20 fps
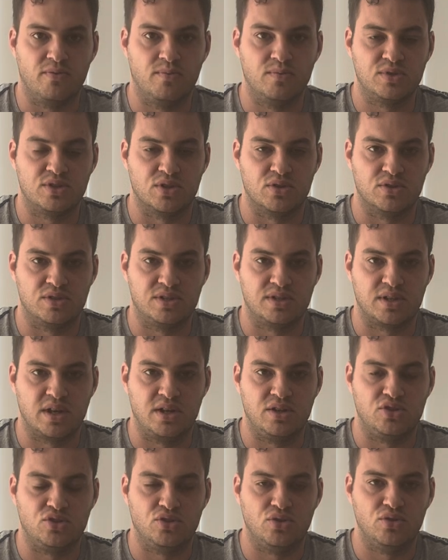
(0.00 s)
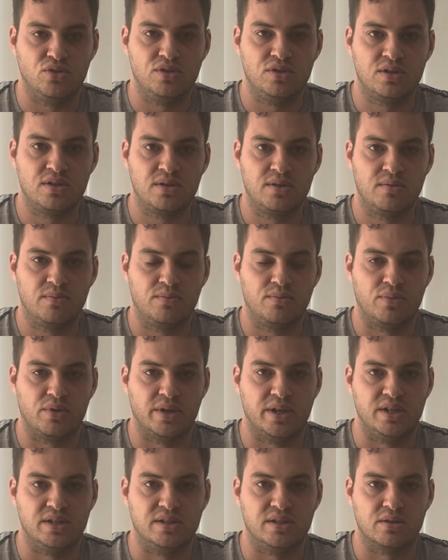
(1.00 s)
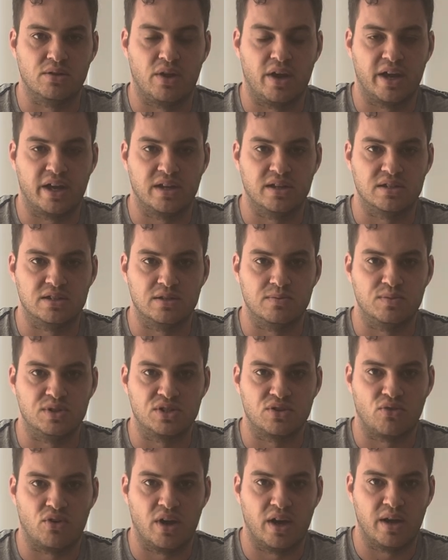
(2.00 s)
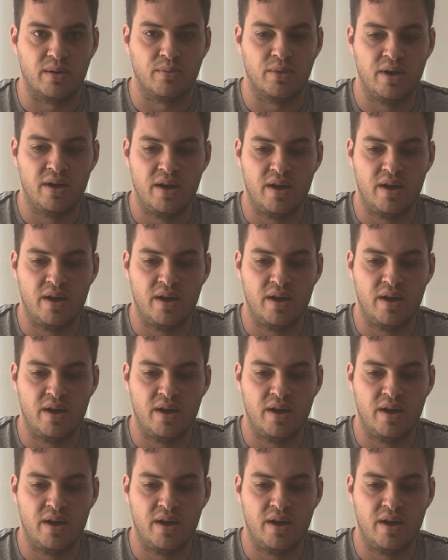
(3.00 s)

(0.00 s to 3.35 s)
So stay tuned, please like and subscribe